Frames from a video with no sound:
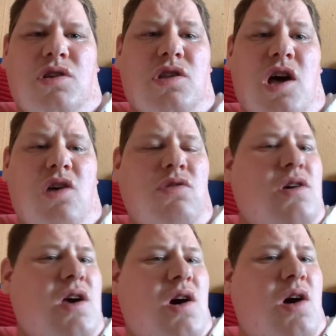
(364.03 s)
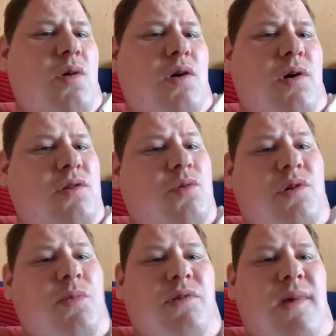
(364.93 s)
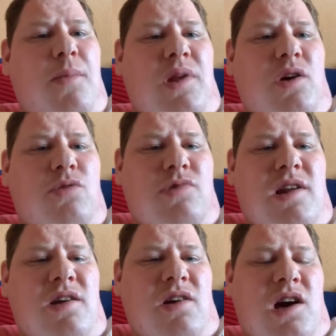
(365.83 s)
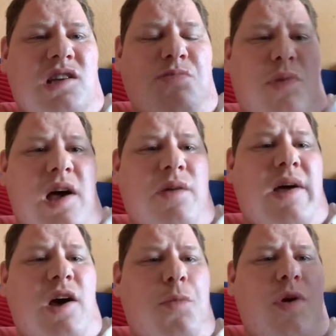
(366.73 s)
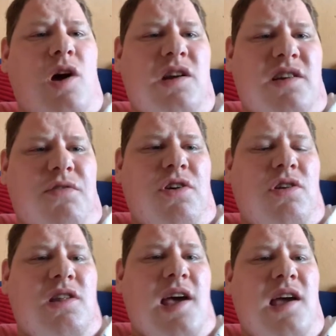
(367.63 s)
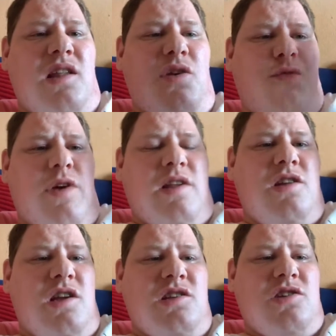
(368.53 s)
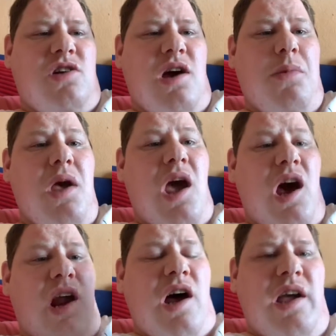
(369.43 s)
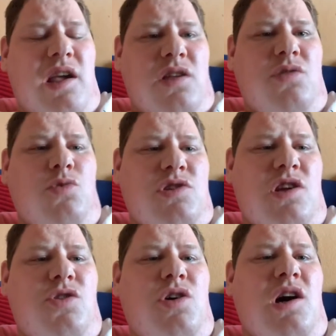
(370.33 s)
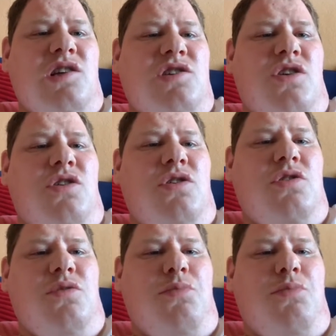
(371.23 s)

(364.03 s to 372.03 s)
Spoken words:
No? Oh, well, I don't want to be rambling on right now, guys. But anyway, I hope you guys are having a good day. Don't forget to like, subscribe, and I will see you guys soon.